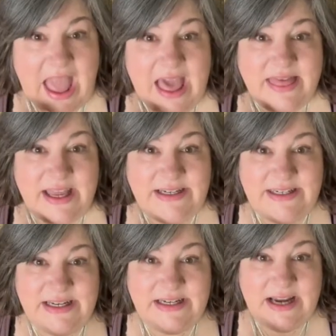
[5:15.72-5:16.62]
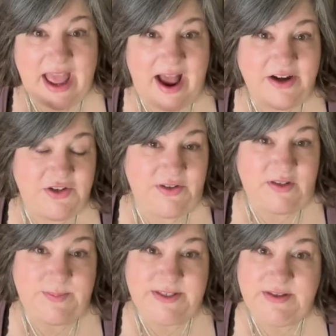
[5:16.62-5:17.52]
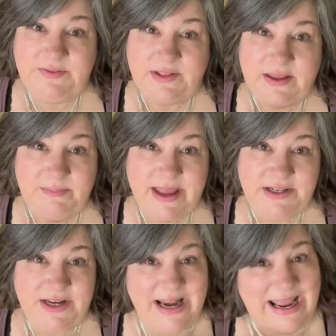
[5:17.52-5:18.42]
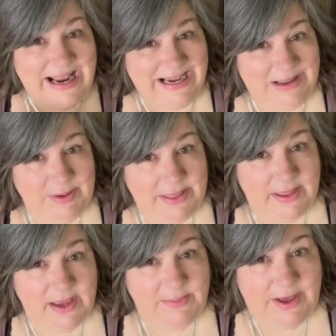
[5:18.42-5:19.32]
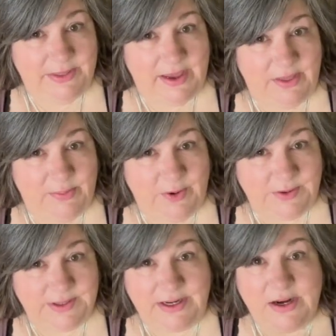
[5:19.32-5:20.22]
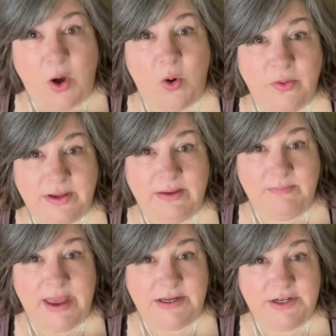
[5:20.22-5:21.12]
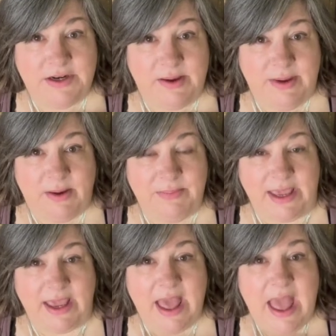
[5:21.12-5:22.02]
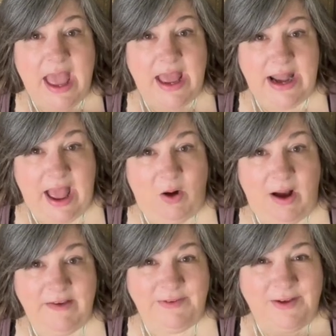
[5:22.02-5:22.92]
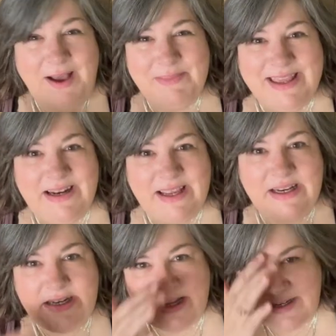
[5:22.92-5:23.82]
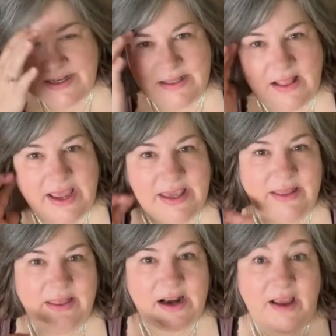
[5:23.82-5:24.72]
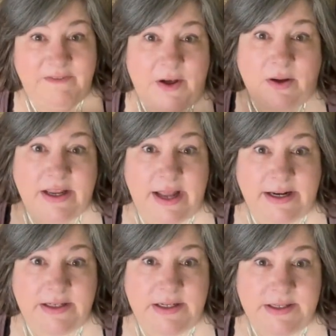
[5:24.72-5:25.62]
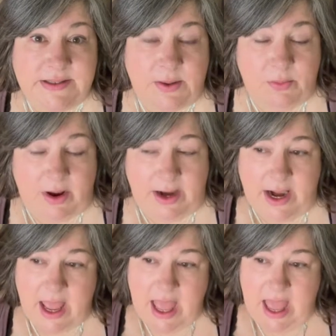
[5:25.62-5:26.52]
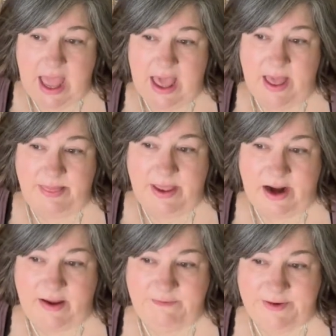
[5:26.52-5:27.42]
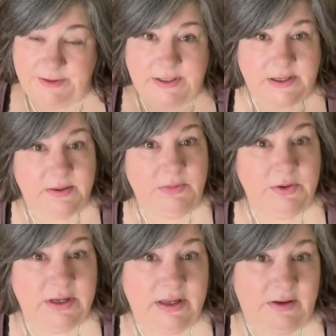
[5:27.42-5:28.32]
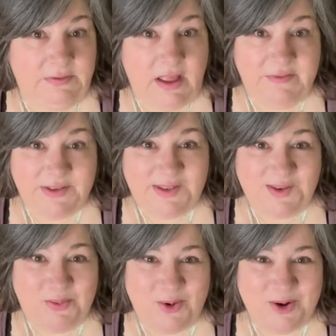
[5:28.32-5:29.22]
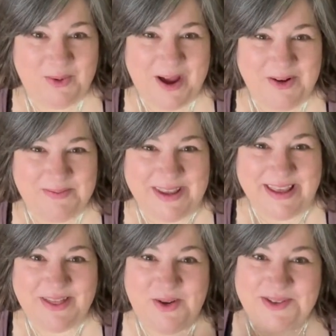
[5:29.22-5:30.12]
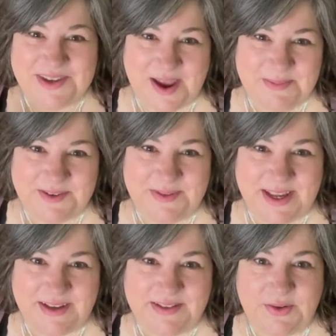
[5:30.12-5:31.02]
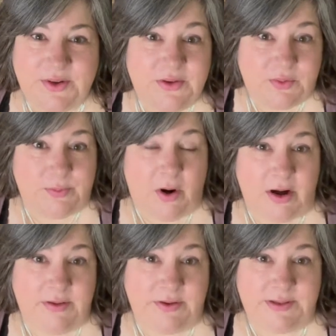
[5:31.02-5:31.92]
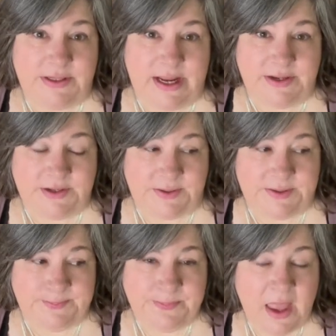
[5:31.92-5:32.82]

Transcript: that didn't actually specifically mention anything about the other person. It only mentioned about me and how I feel. I mean, it did, like, in that I felt connected to someone, and then I felt a community of love and support around me, and those types of things. So those were part of those intentions.